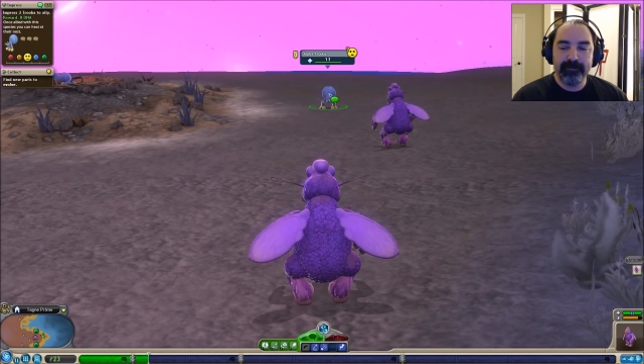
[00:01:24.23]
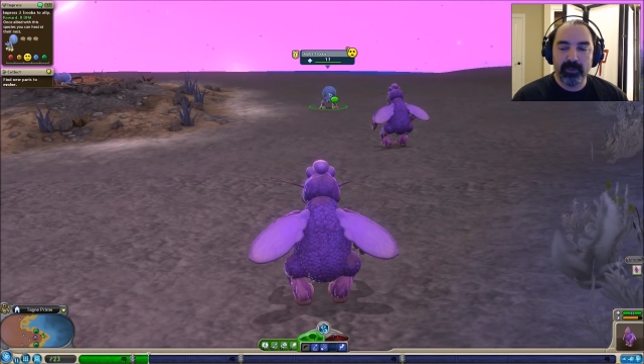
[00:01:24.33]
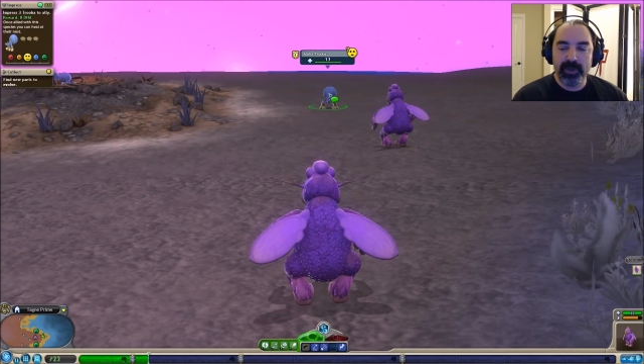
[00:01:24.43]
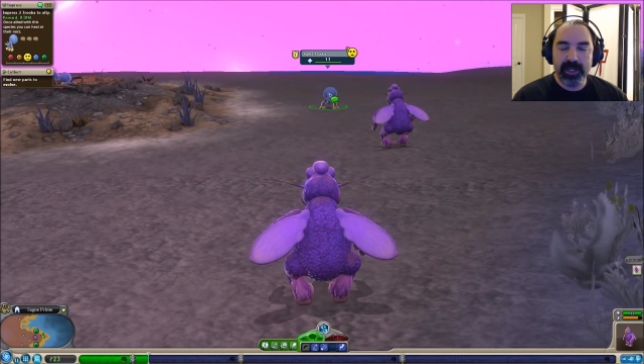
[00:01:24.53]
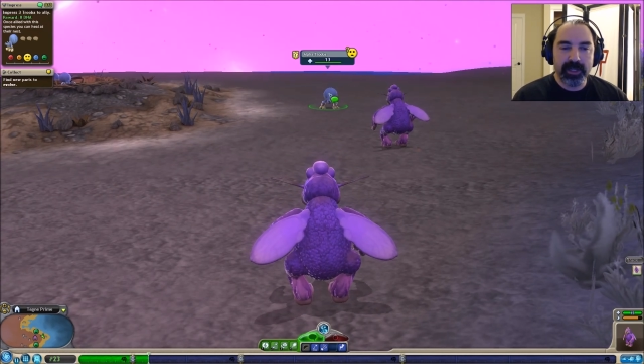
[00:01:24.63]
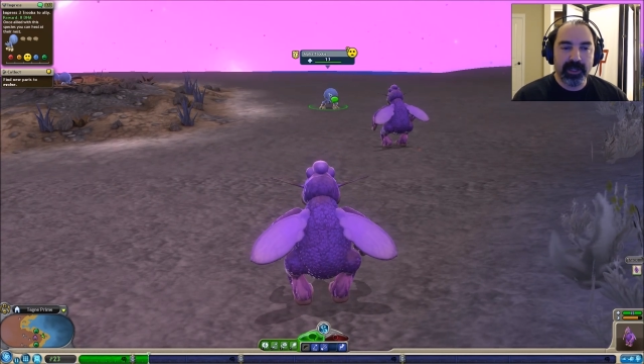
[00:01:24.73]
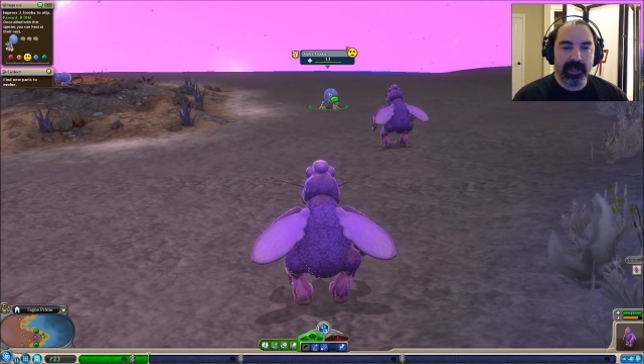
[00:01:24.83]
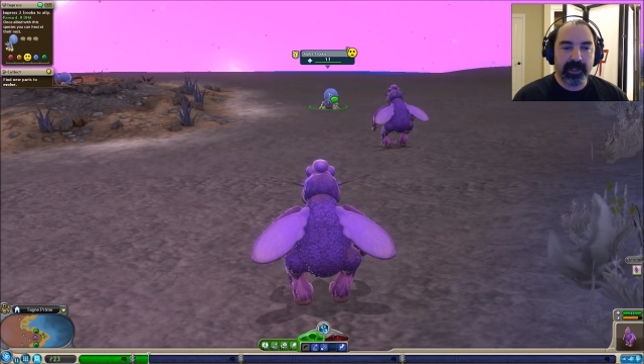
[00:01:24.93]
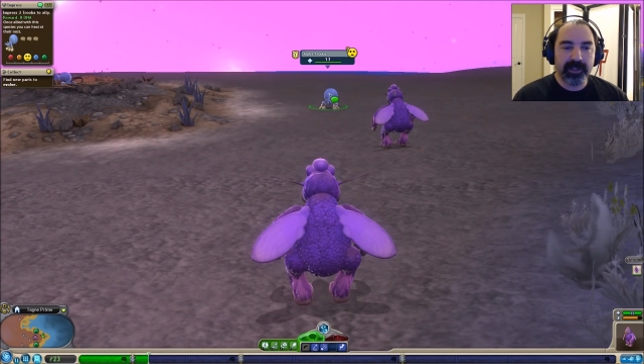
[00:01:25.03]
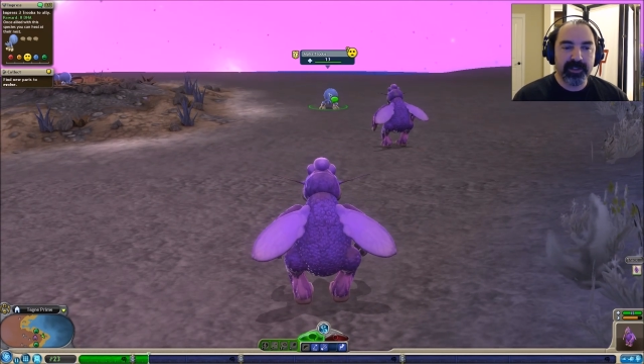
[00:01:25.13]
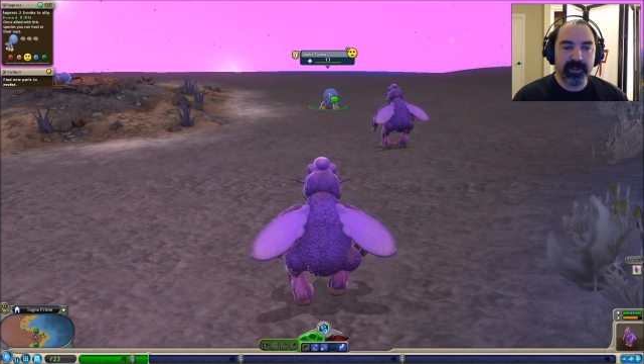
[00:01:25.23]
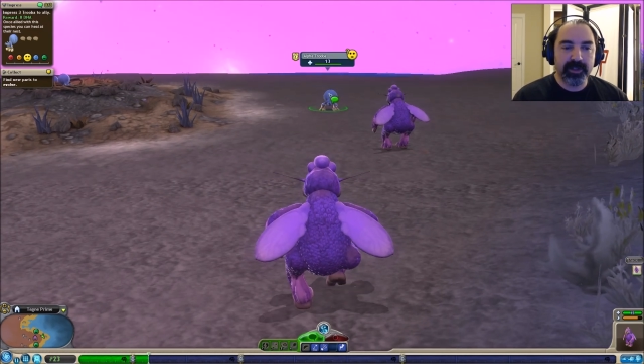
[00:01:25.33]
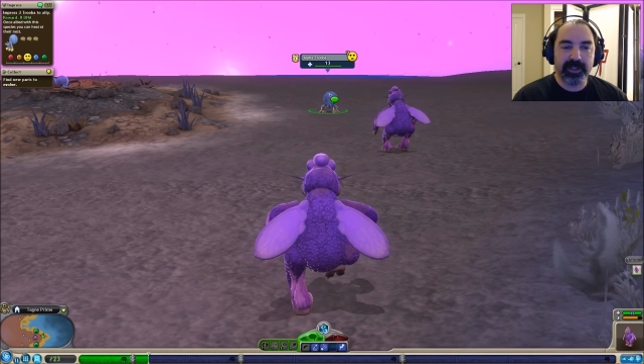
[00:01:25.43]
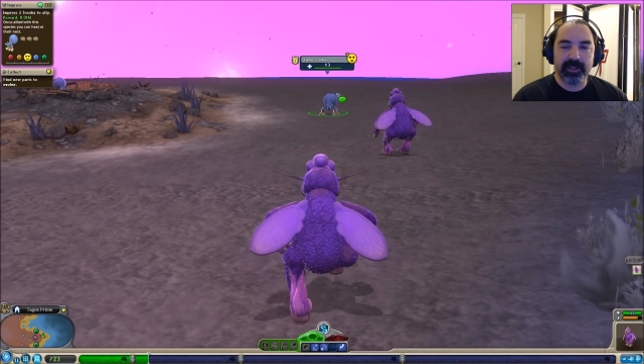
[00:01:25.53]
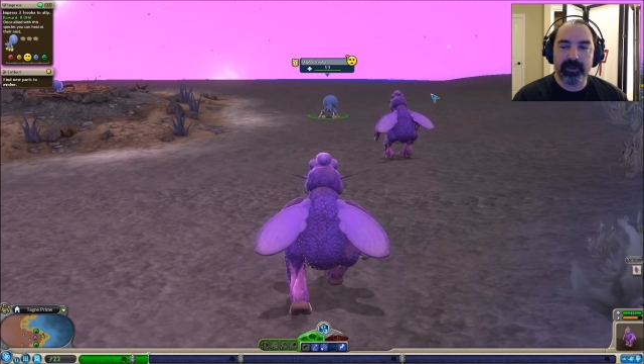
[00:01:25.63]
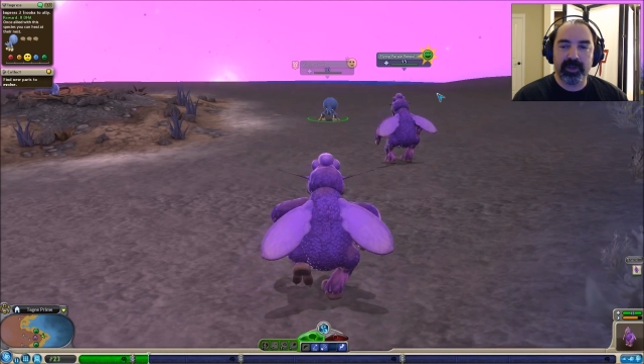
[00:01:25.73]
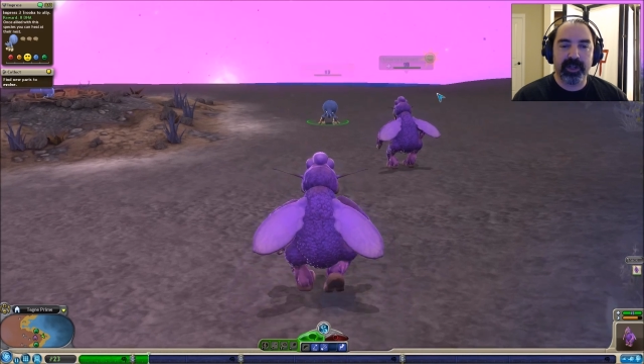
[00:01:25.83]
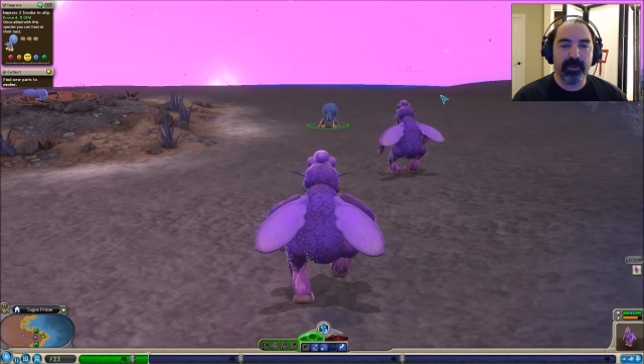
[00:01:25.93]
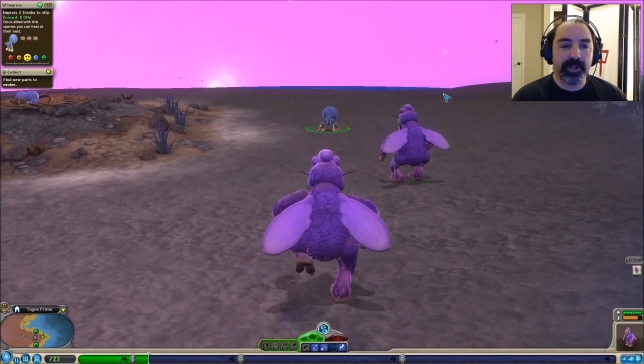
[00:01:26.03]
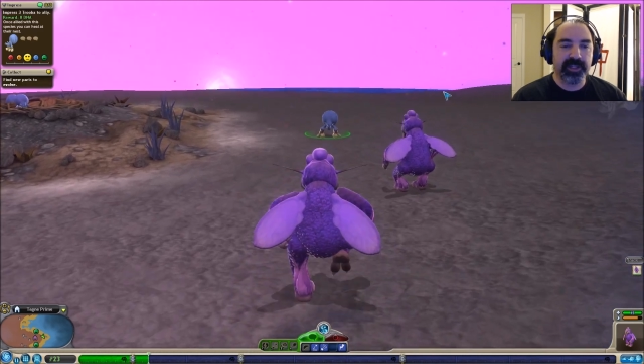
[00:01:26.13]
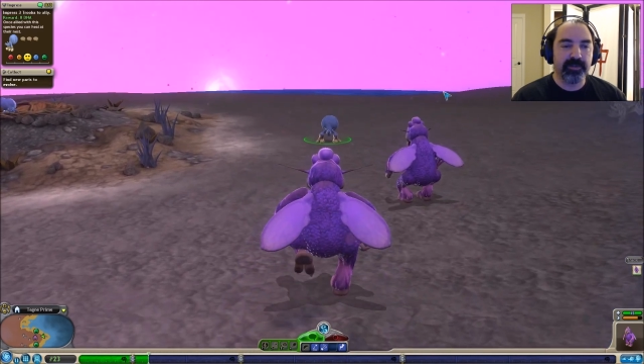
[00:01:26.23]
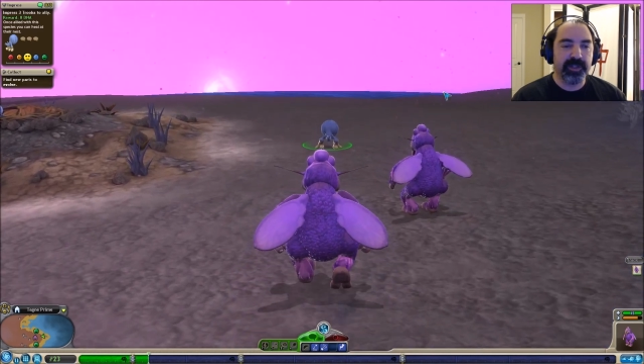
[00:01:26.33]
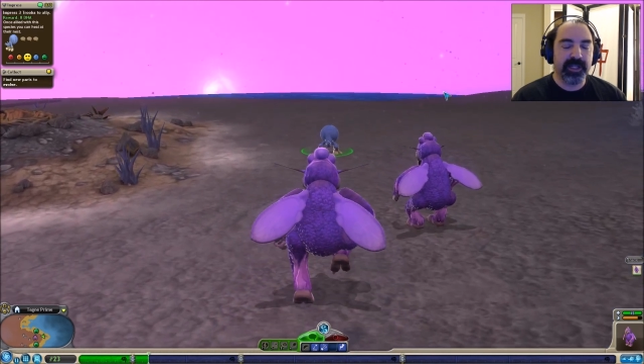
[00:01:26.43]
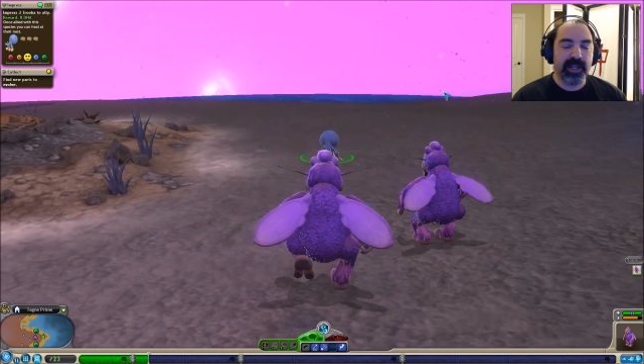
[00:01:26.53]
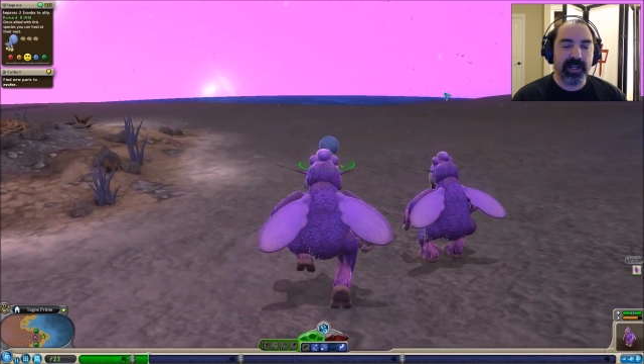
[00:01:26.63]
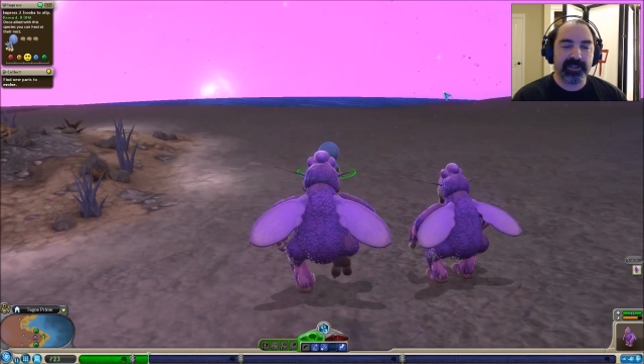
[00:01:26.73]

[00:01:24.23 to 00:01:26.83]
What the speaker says: we continue to accumulate some DNA.